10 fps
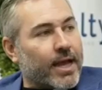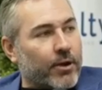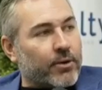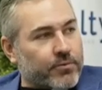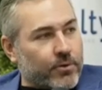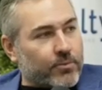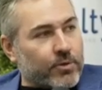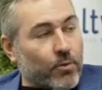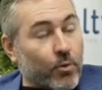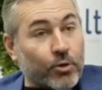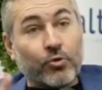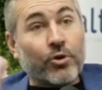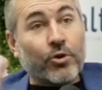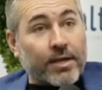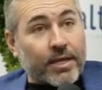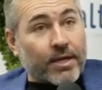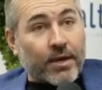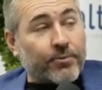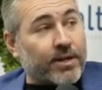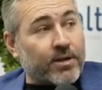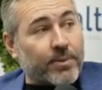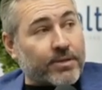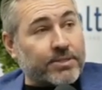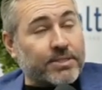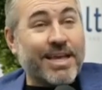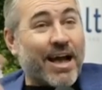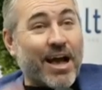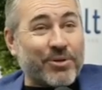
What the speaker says: out of the phone book. Or door knocking 100 random houses.